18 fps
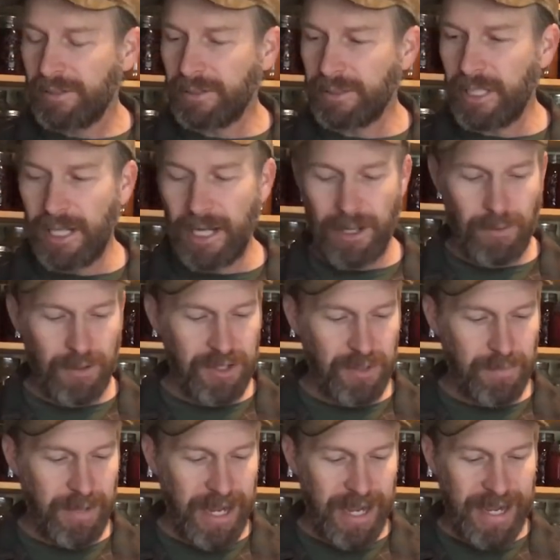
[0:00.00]
with
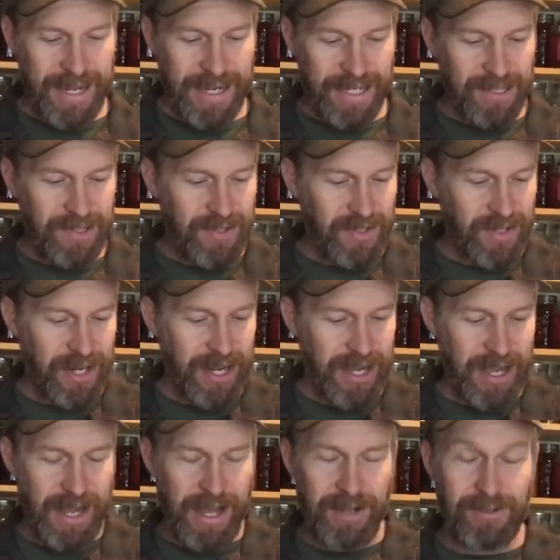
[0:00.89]
some eggs
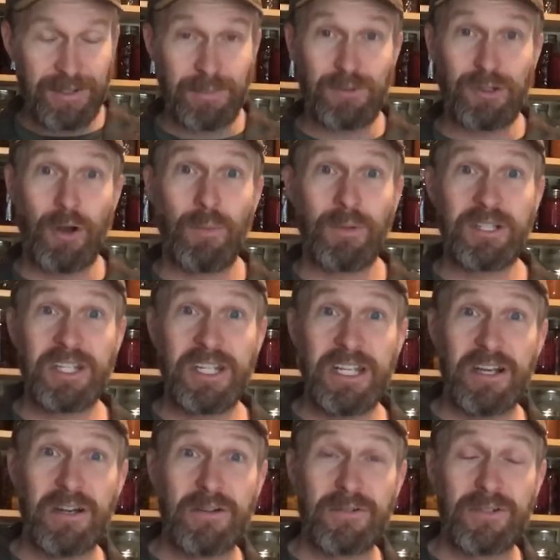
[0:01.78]
and some
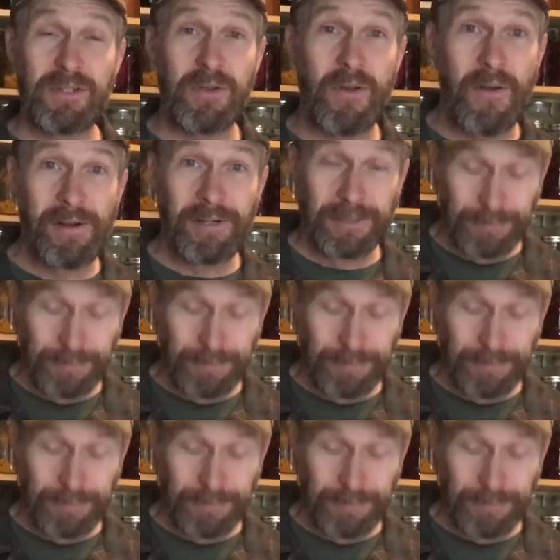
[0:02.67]
tomatillos